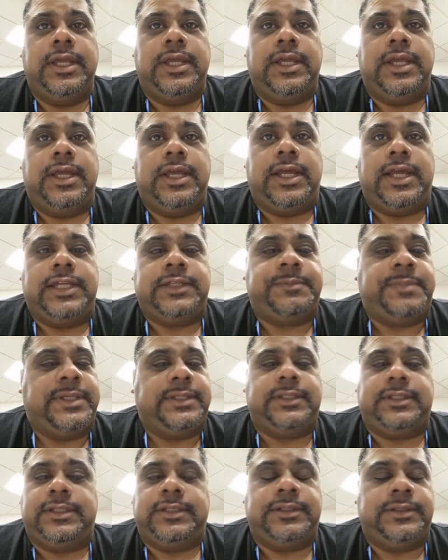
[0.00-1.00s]
I
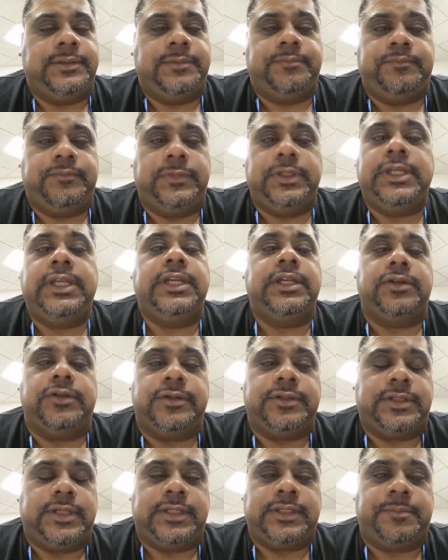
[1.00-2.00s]
spent years
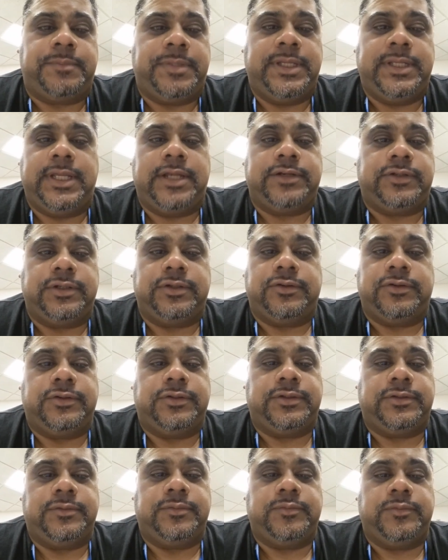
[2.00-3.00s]
as a pediatric
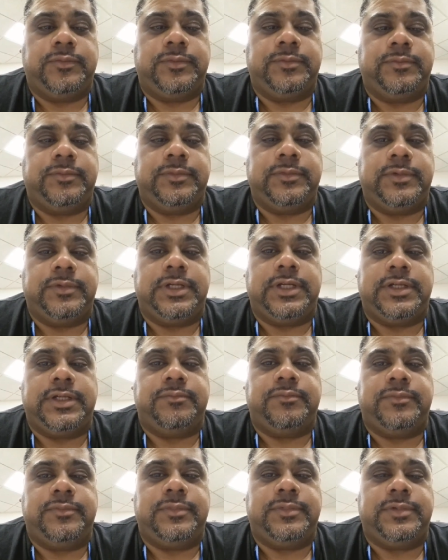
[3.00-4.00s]
nurse,
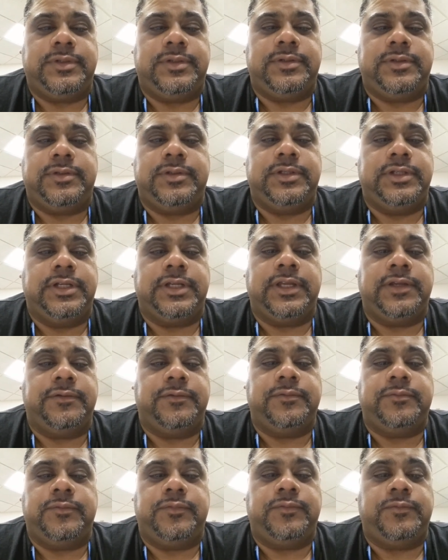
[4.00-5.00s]

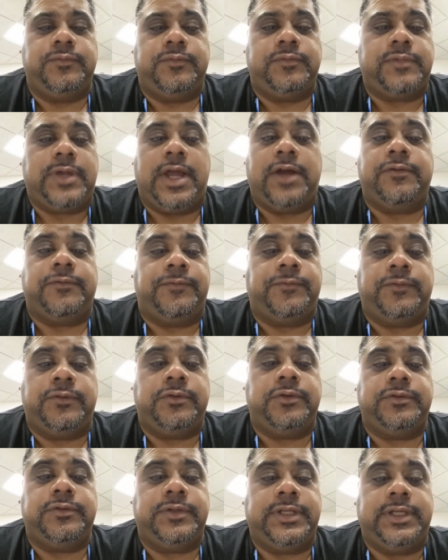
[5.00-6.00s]
looking out
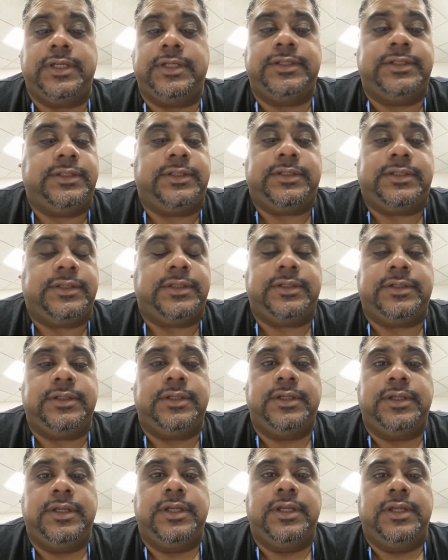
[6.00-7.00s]
for kids and
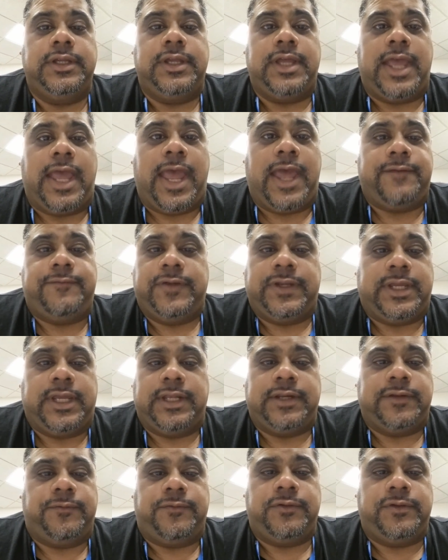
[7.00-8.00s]

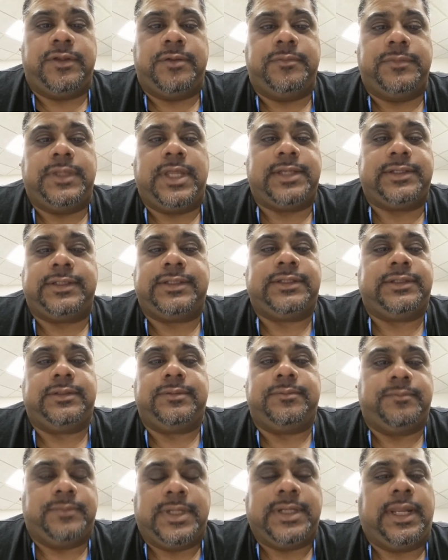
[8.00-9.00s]
advocating for them. That's
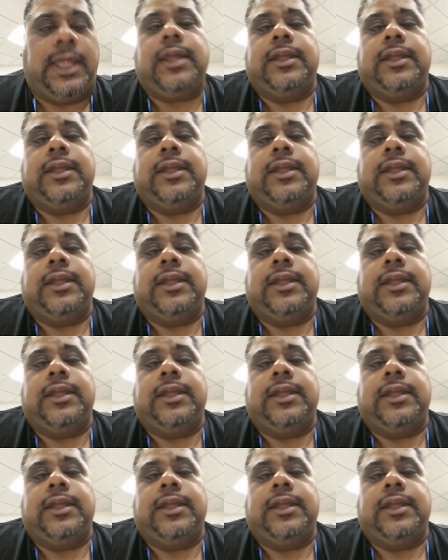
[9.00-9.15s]
my life,